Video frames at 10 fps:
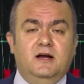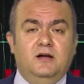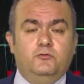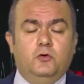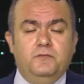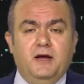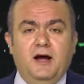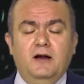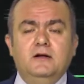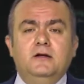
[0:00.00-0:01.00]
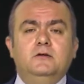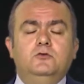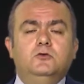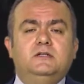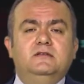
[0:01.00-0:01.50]
And from there,
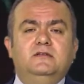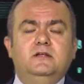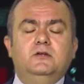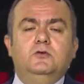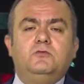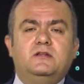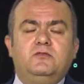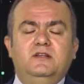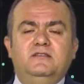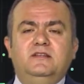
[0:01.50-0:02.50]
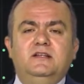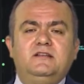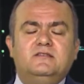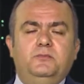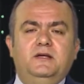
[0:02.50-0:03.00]
you continue with
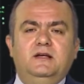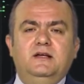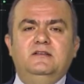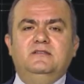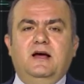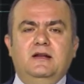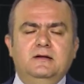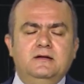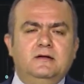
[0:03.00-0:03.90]
VCs, PEs, and